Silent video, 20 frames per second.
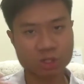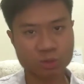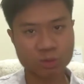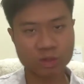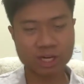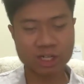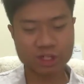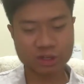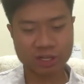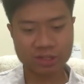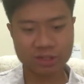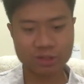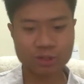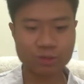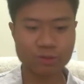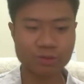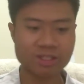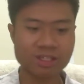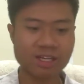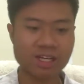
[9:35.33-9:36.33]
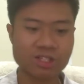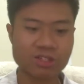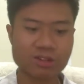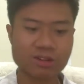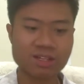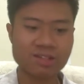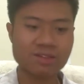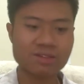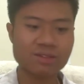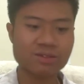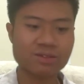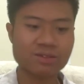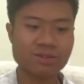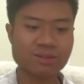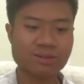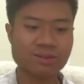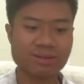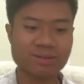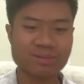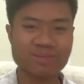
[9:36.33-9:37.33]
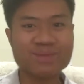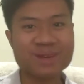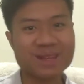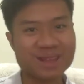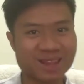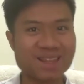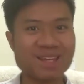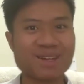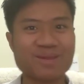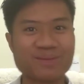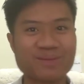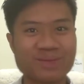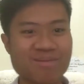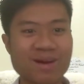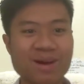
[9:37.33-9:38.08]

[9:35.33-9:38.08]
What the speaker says: What I tried to do was I tried to beat them